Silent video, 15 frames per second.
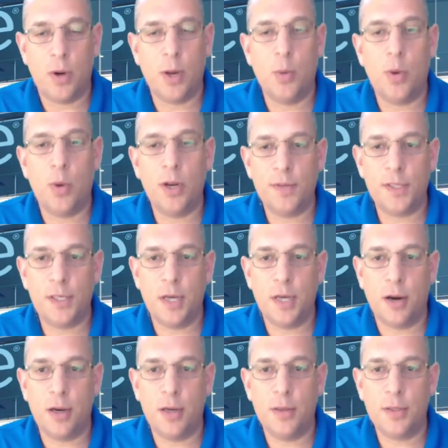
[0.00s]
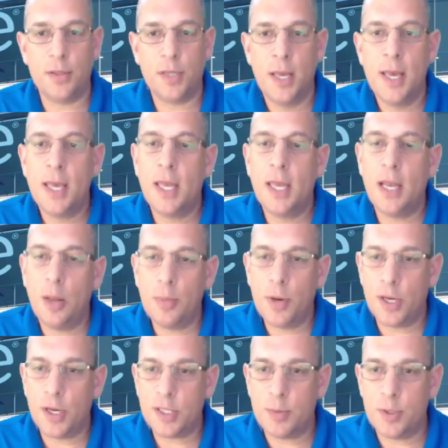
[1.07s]
Running what-if scenarios can
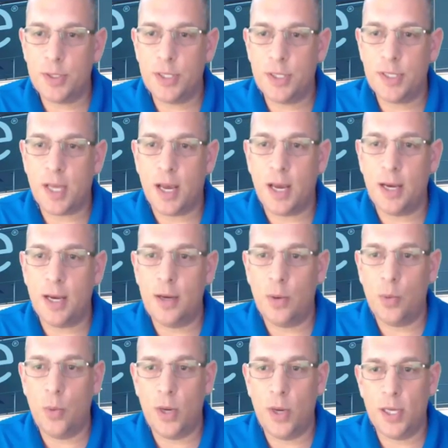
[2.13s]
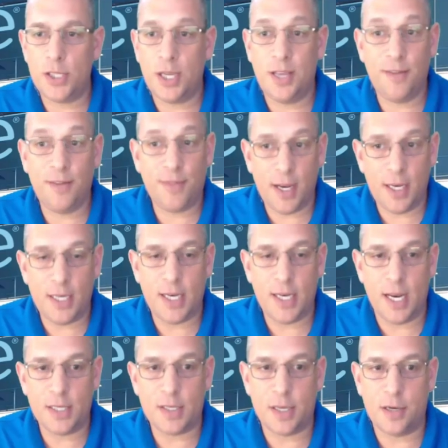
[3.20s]
help customers decide which, if any,
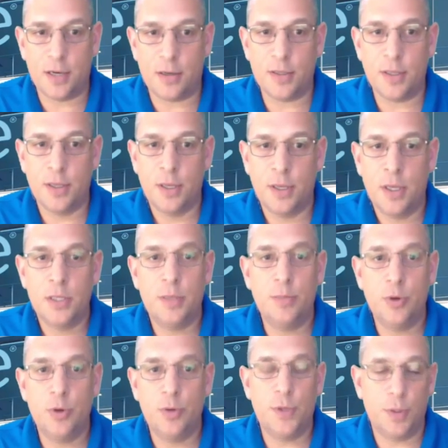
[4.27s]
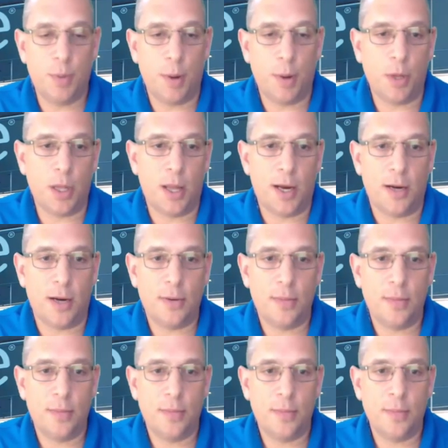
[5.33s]
data centers to move to the public cloud.
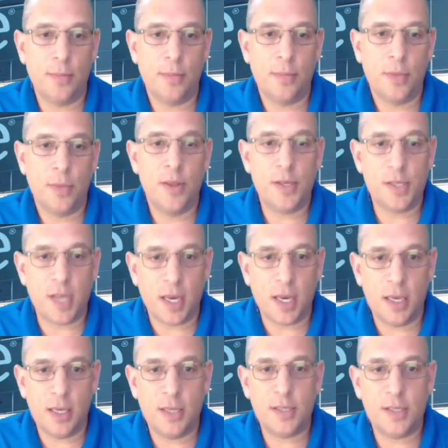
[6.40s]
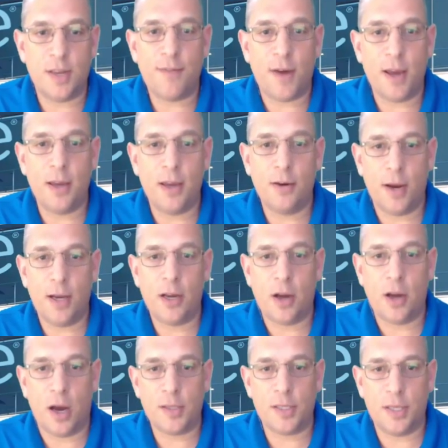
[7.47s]
The second is a fine-grained
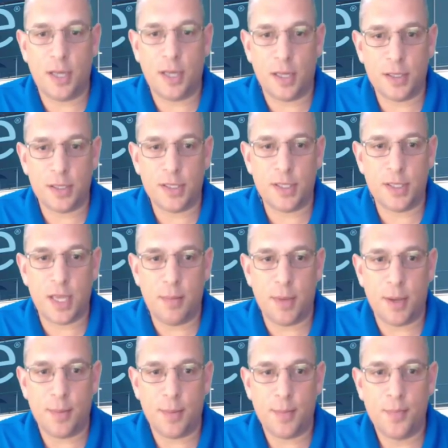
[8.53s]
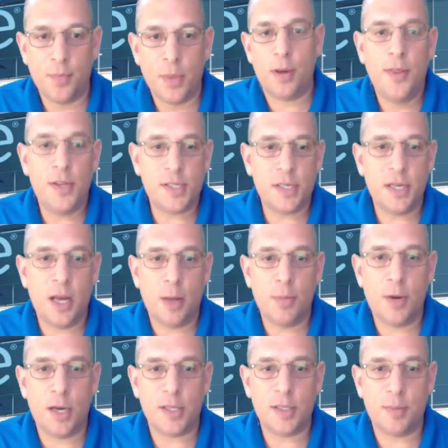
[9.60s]
cost analysis statement. This can
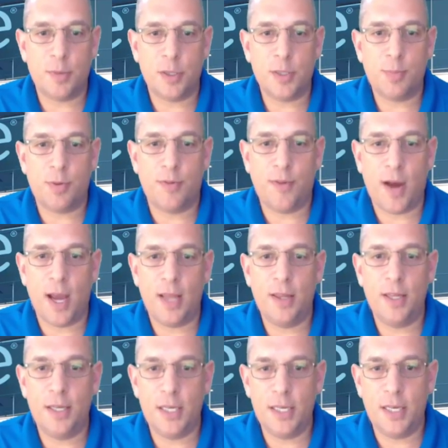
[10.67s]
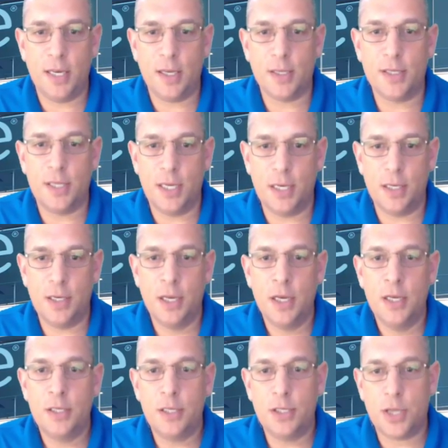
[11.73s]
help customers provide the details needed
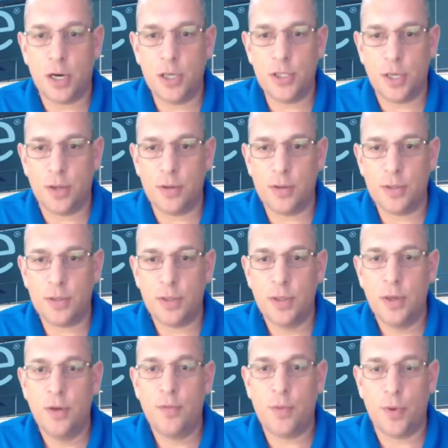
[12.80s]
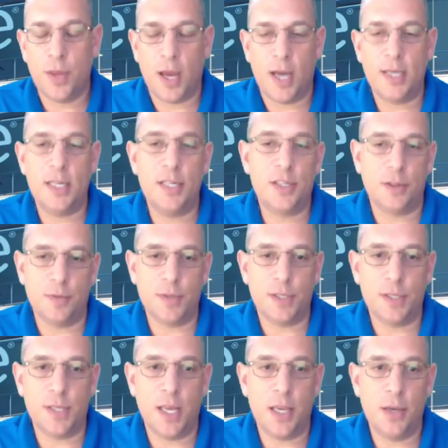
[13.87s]
to charge others for the I T
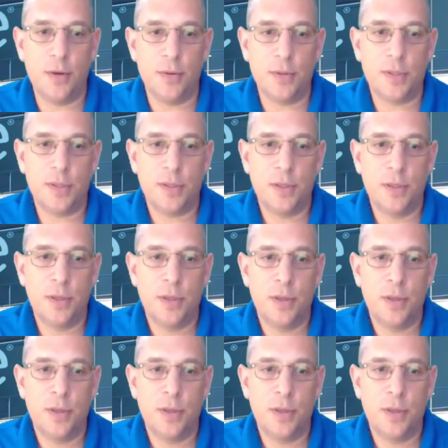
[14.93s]
services they use.